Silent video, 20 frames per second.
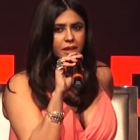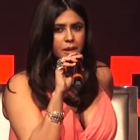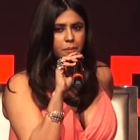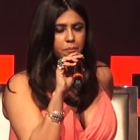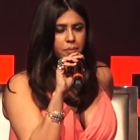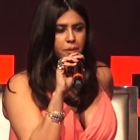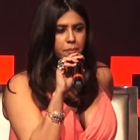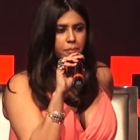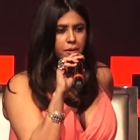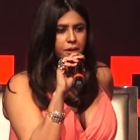
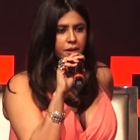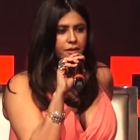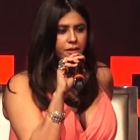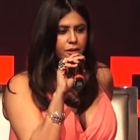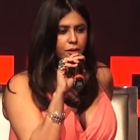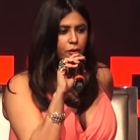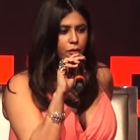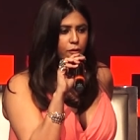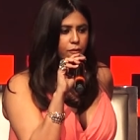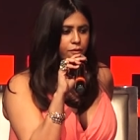keep people in
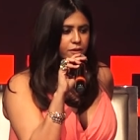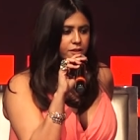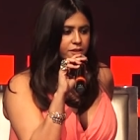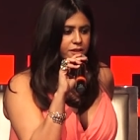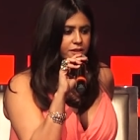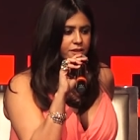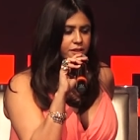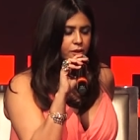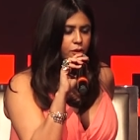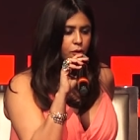the office
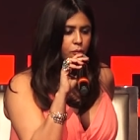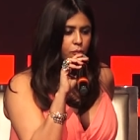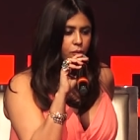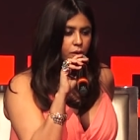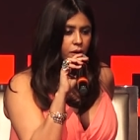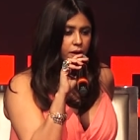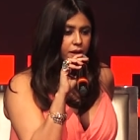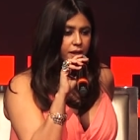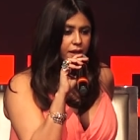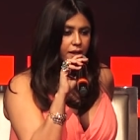and say you're
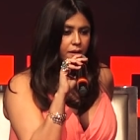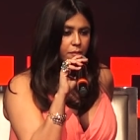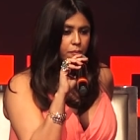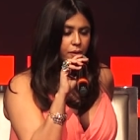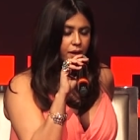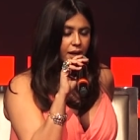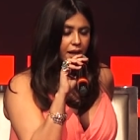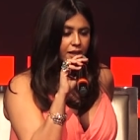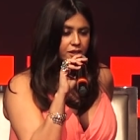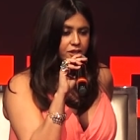working,
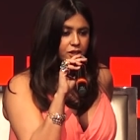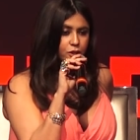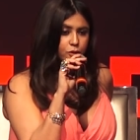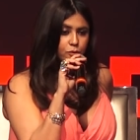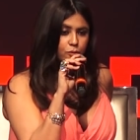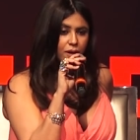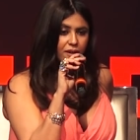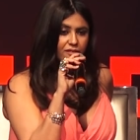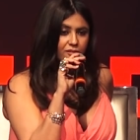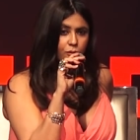but actually
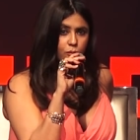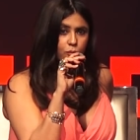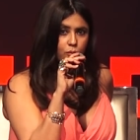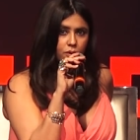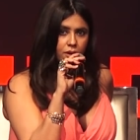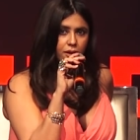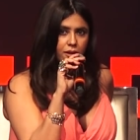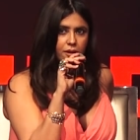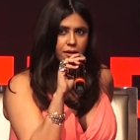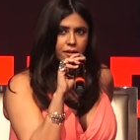you have no
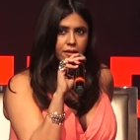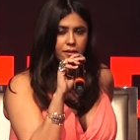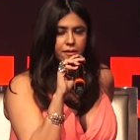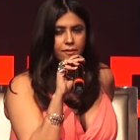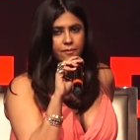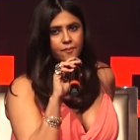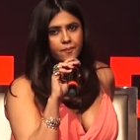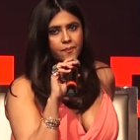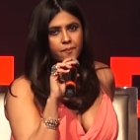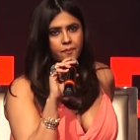work?
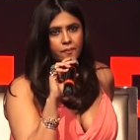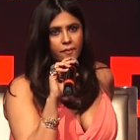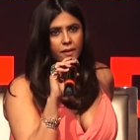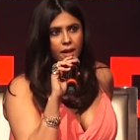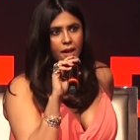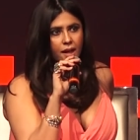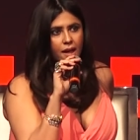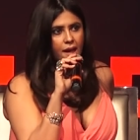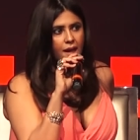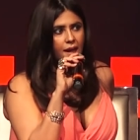
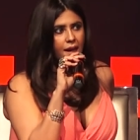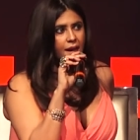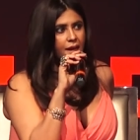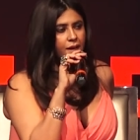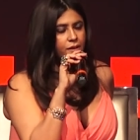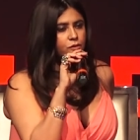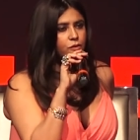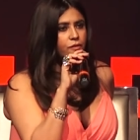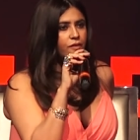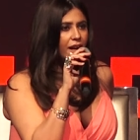
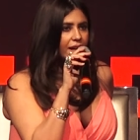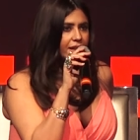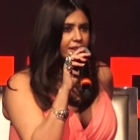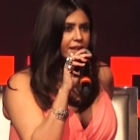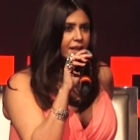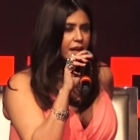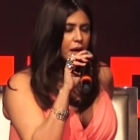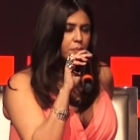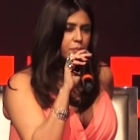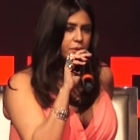So I've had
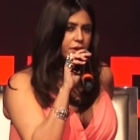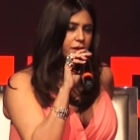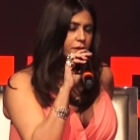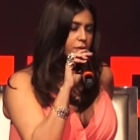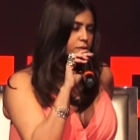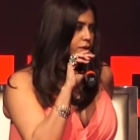that happen in